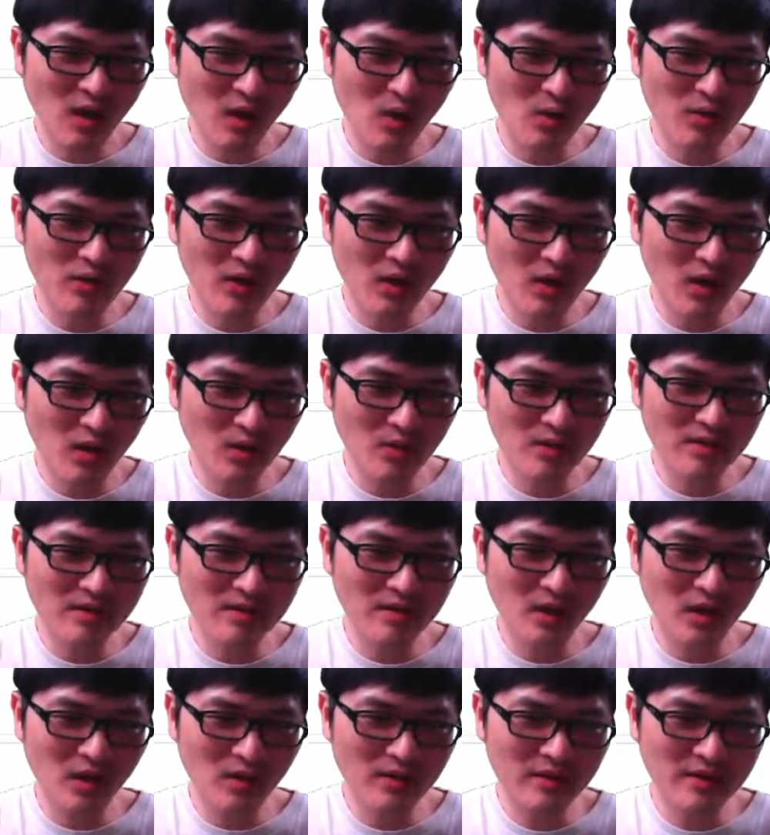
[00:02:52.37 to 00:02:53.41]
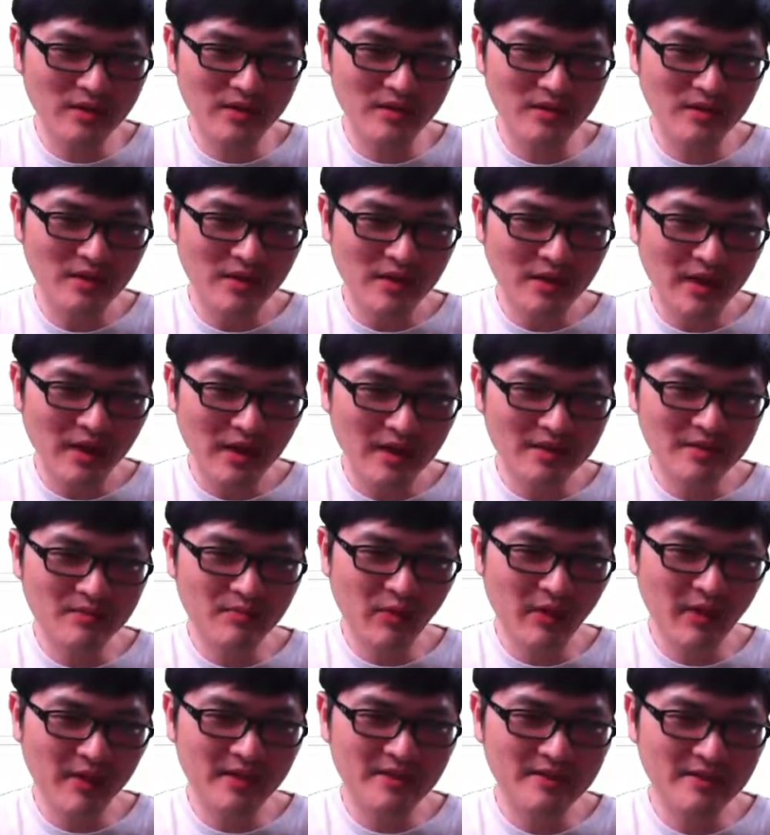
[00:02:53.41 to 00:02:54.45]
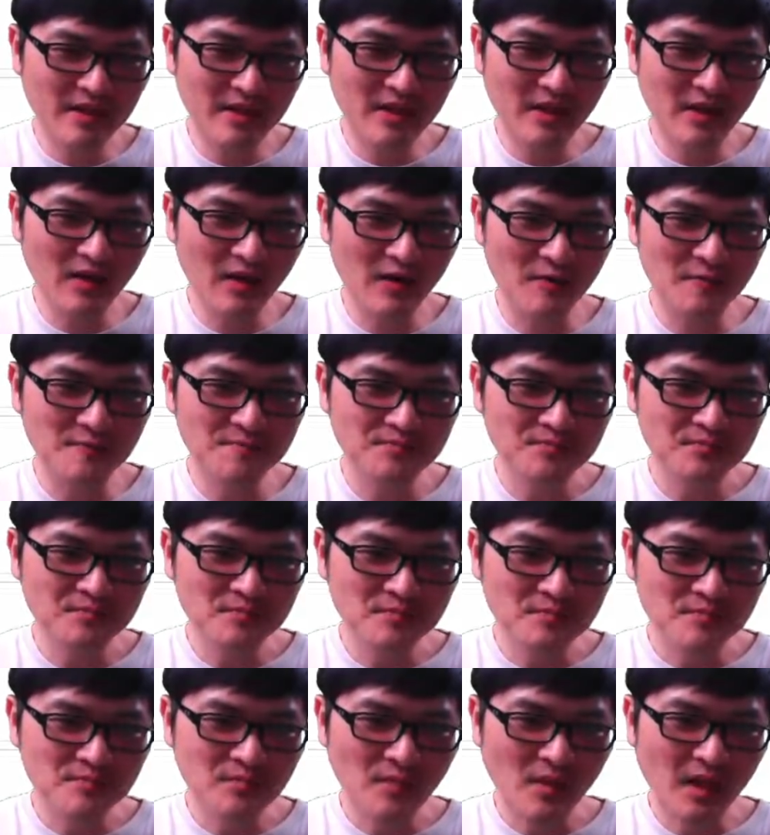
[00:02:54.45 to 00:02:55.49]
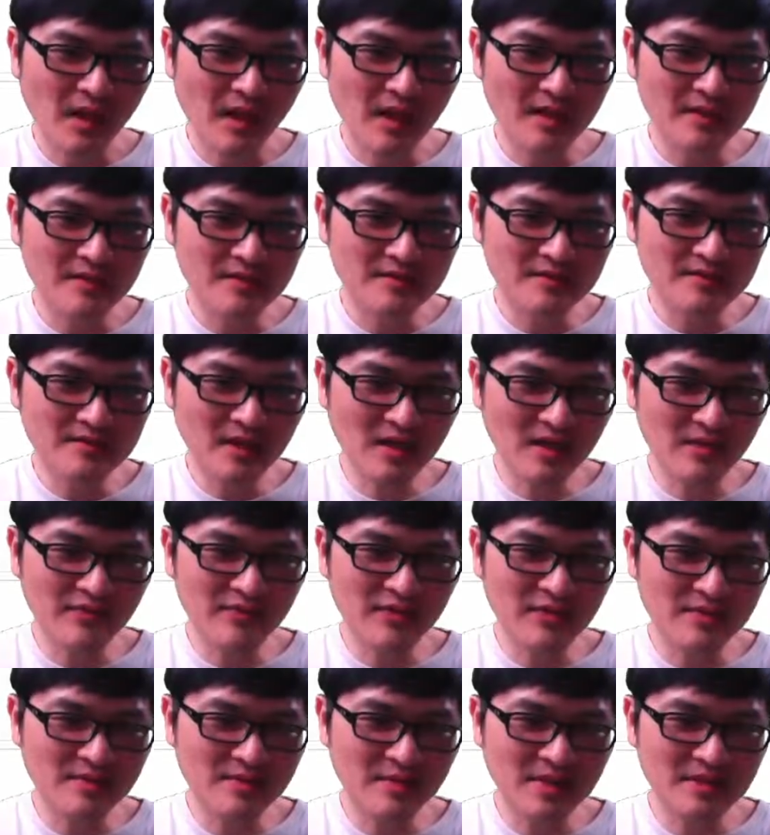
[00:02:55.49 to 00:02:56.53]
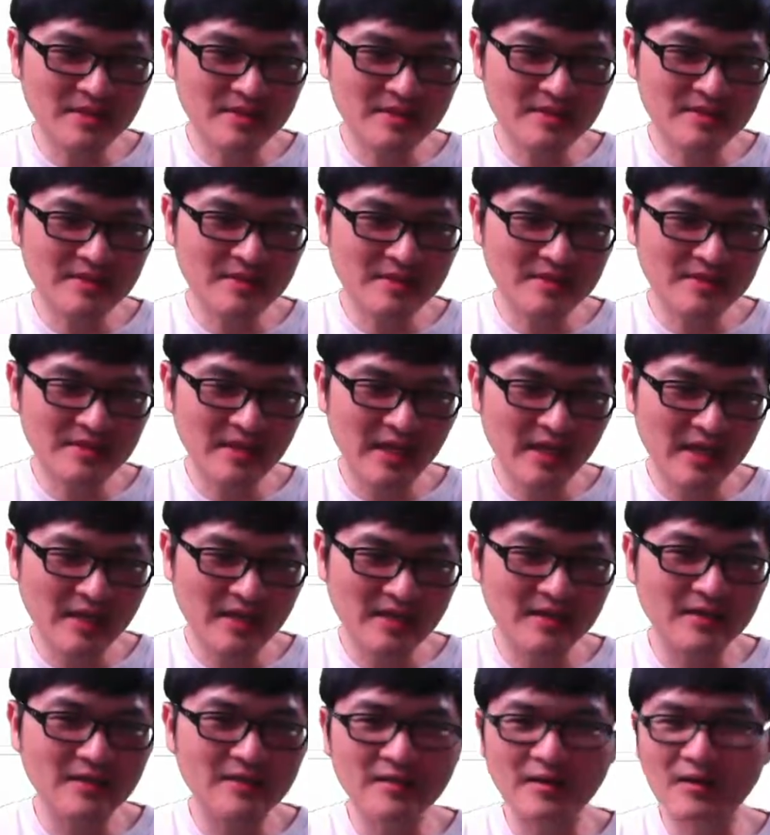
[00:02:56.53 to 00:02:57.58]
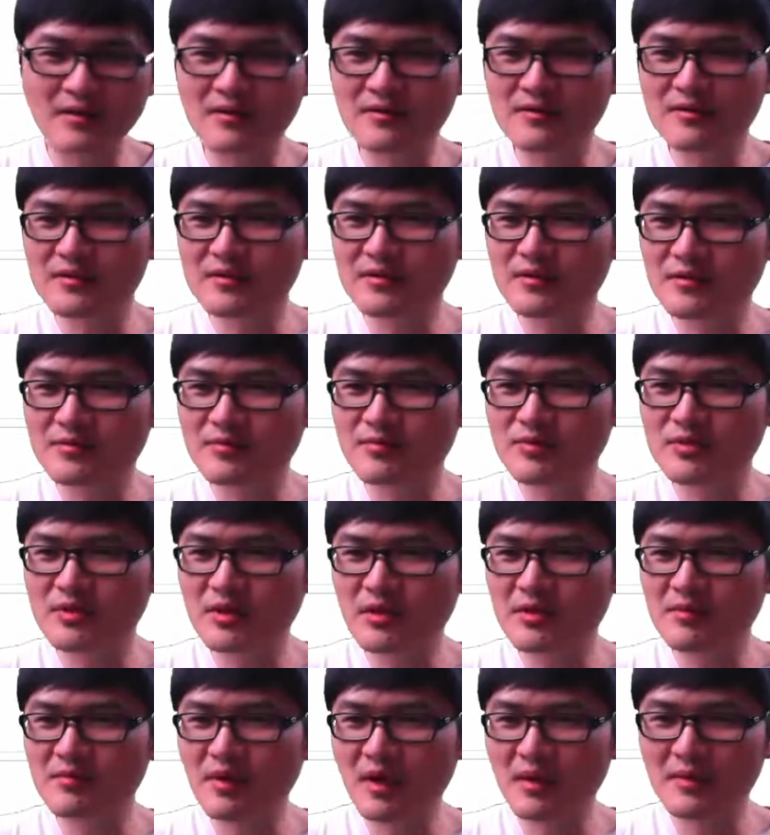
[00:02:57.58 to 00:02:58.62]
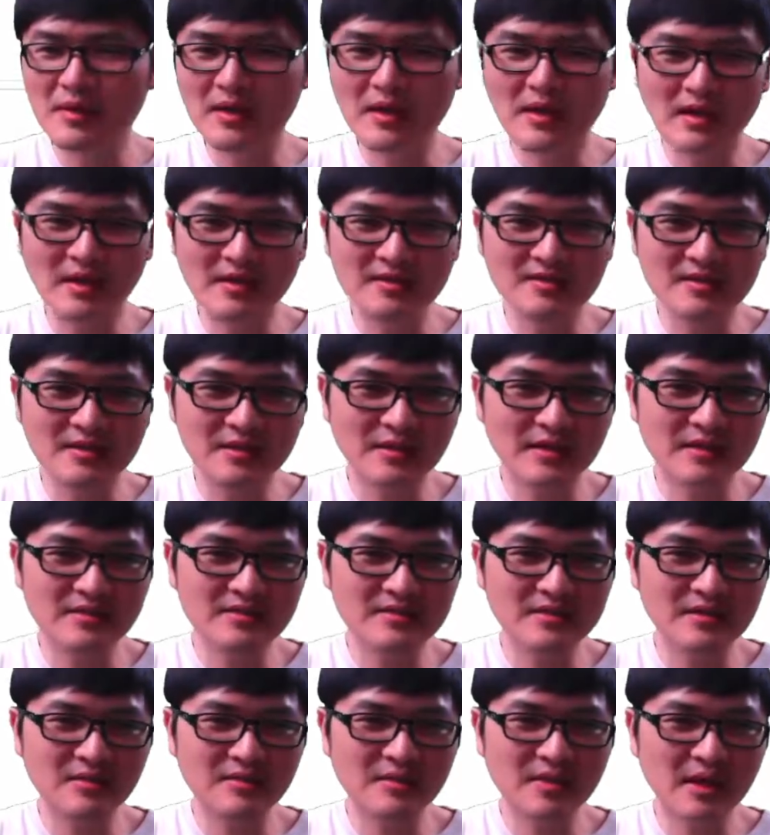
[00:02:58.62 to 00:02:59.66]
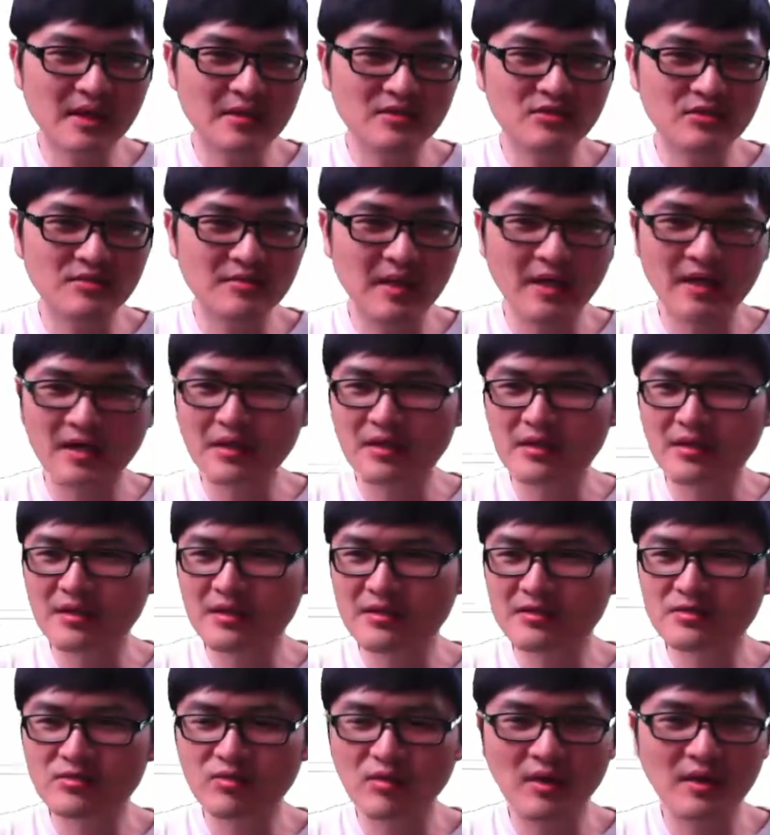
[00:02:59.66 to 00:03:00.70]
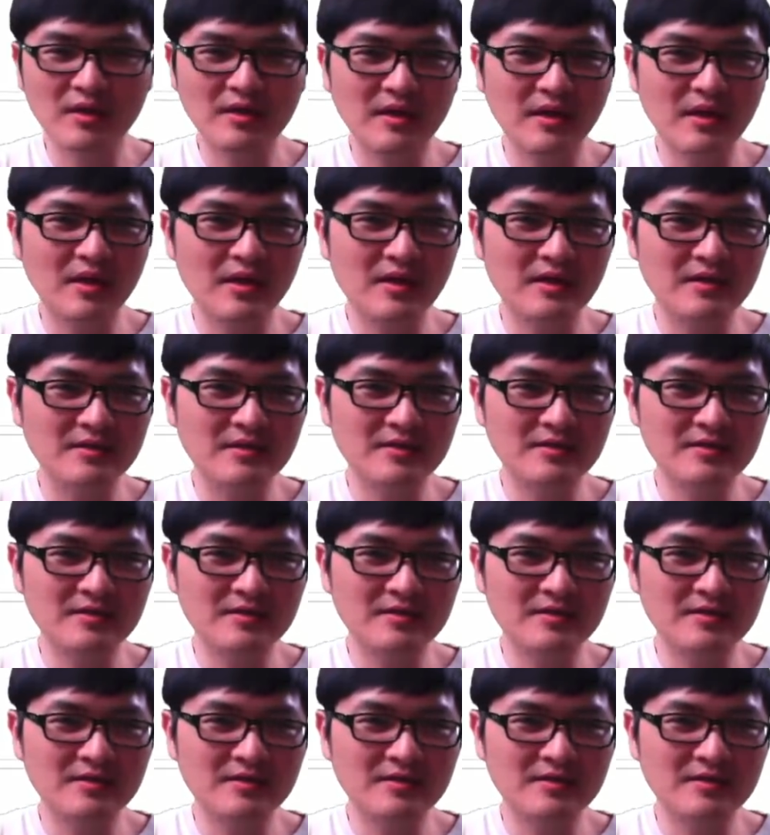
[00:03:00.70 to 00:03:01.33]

such old order in place at all. And some of them is just like so you probably cannot see this. Let me actually make it this one